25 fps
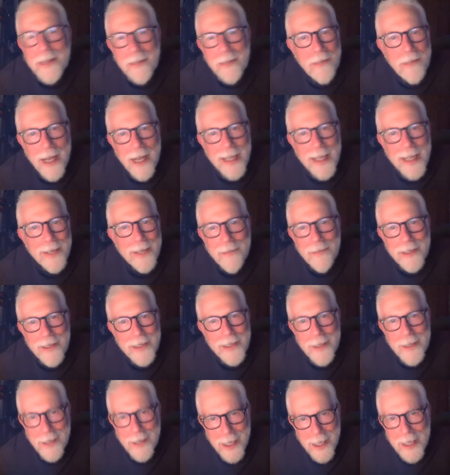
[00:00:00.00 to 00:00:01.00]
Kabbalah when
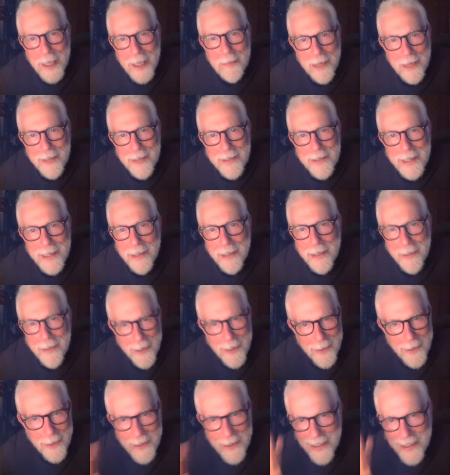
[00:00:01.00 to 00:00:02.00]
you talk about
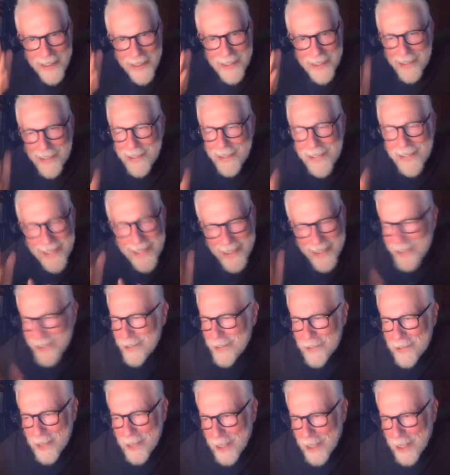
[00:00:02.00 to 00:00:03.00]
tarot, at least
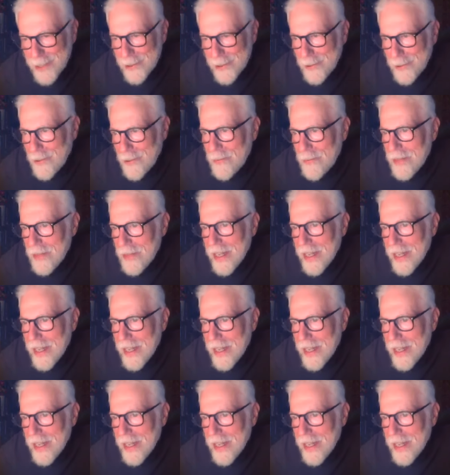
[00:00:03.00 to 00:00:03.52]
I do.